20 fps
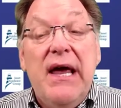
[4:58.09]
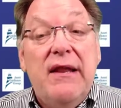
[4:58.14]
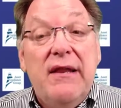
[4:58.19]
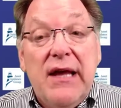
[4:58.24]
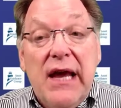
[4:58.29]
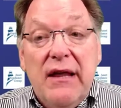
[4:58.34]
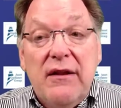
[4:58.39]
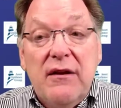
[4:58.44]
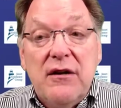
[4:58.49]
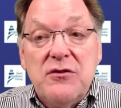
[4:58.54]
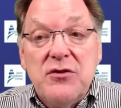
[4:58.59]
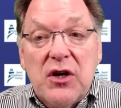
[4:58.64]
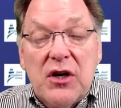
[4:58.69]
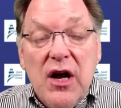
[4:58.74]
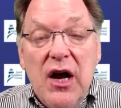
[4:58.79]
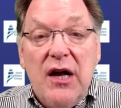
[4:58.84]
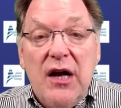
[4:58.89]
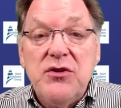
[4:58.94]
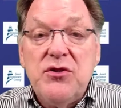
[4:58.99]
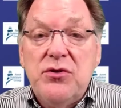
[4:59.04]
And there's a
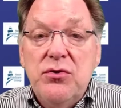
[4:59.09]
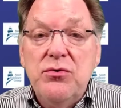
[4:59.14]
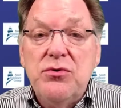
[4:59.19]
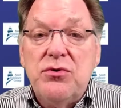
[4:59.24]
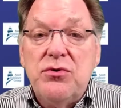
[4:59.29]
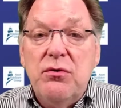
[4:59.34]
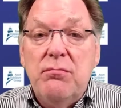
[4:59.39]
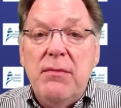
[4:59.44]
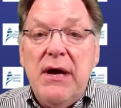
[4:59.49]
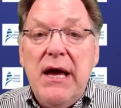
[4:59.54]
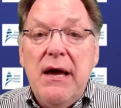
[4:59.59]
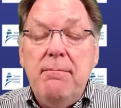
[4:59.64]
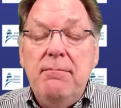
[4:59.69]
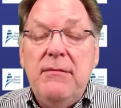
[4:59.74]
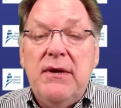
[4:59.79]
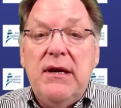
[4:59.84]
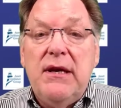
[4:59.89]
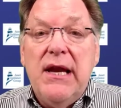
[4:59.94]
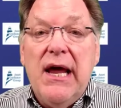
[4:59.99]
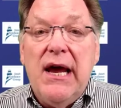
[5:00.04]
constitutional
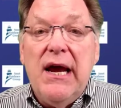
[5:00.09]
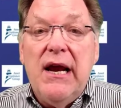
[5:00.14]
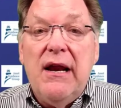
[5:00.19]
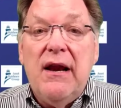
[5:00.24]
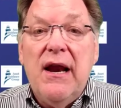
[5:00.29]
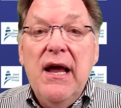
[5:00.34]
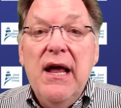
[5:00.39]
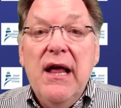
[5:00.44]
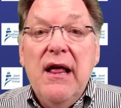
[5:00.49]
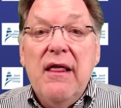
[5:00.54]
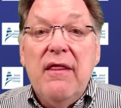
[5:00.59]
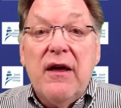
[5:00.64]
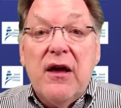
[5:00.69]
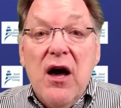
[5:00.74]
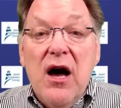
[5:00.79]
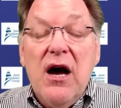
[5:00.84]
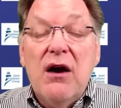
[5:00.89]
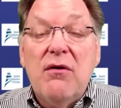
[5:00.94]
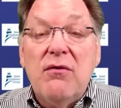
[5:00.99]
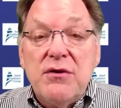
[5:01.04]
mandate
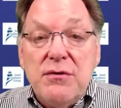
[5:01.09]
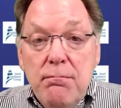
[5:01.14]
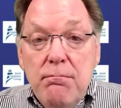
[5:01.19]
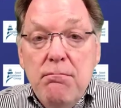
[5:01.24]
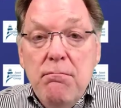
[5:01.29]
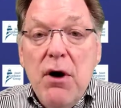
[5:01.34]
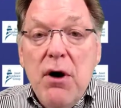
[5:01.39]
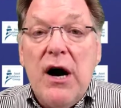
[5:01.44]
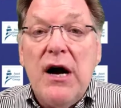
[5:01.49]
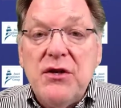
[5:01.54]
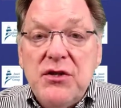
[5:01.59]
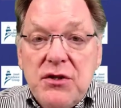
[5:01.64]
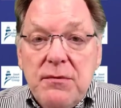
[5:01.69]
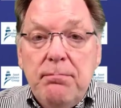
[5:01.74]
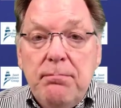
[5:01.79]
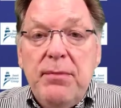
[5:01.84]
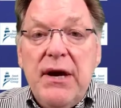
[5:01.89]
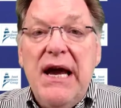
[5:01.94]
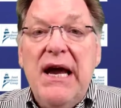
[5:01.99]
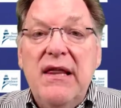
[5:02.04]
Congress
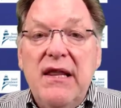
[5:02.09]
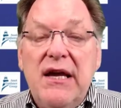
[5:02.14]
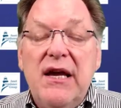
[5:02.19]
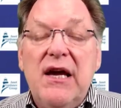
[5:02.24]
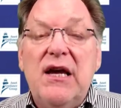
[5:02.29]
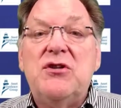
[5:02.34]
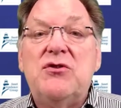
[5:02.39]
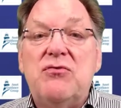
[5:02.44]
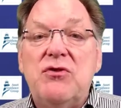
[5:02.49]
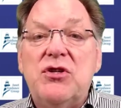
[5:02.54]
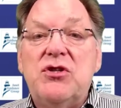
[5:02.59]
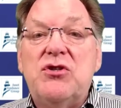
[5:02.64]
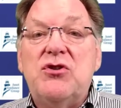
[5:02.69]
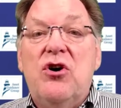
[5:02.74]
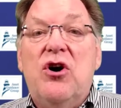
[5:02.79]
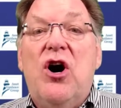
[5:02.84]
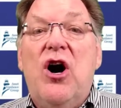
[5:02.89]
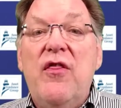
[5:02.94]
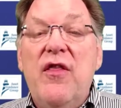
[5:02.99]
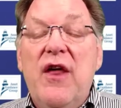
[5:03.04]
must pay the interest
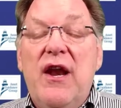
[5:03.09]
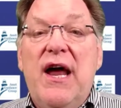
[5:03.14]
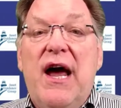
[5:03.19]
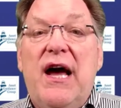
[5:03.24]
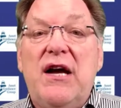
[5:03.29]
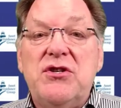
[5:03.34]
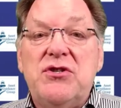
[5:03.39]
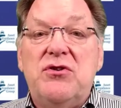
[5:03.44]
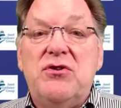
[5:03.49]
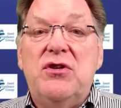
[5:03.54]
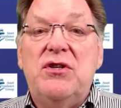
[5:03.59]
on the national